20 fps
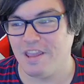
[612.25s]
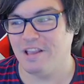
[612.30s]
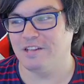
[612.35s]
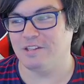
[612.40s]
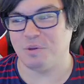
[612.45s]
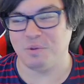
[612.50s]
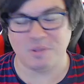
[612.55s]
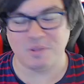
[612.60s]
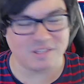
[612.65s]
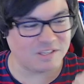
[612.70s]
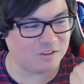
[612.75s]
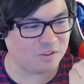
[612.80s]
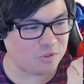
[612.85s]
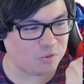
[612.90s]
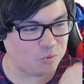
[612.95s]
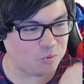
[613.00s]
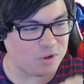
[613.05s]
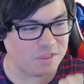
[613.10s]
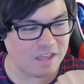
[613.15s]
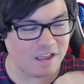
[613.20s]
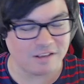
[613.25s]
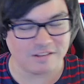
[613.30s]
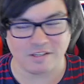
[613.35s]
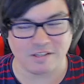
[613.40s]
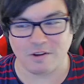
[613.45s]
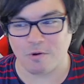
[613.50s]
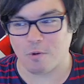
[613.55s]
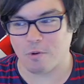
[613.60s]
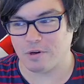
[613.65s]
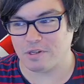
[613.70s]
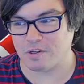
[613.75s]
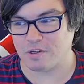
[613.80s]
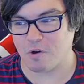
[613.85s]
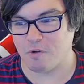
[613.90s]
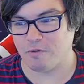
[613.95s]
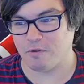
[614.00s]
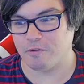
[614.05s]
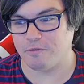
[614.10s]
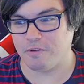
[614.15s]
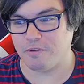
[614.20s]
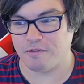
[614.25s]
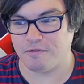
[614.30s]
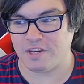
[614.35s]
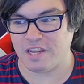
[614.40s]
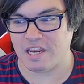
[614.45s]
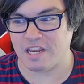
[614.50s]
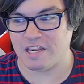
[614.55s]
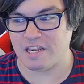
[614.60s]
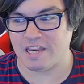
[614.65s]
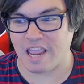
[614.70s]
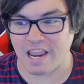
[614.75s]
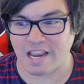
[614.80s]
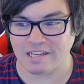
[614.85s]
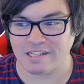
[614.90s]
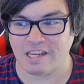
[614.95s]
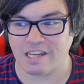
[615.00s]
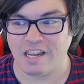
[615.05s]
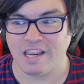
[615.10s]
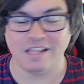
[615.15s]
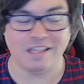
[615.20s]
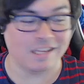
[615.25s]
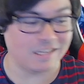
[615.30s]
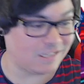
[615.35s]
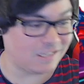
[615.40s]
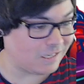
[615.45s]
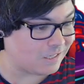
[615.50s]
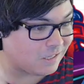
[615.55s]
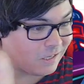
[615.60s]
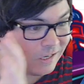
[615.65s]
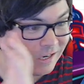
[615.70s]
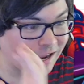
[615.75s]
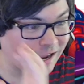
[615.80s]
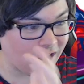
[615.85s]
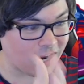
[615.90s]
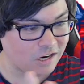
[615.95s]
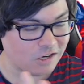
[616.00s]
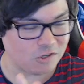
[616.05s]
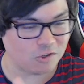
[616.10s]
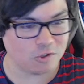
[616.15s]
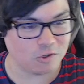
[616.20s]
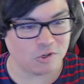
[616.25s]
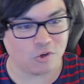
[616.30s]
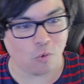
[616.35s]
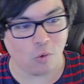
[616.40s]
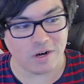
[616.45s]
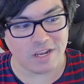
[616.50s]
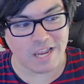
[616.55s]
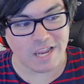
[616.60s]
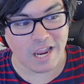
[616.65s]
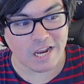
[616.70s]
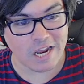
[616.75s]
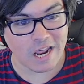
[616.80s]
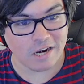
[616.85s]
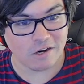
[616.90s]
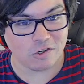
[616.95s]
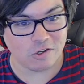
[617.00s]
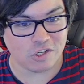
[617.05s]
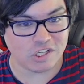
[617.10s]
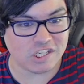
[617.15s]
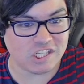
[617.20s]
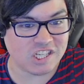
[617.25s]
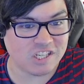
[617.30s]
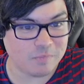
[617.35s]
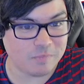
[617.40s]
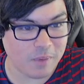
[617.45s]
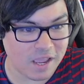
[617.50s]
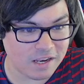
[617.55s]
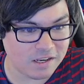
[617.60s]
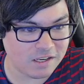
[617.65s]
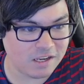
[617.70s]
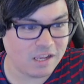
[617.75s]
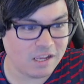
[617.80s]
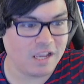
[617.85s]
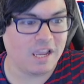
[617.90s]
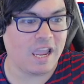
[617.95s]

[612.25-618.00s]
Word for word: So this is 3,000 cores over 15 days. This is the 928 energy spent.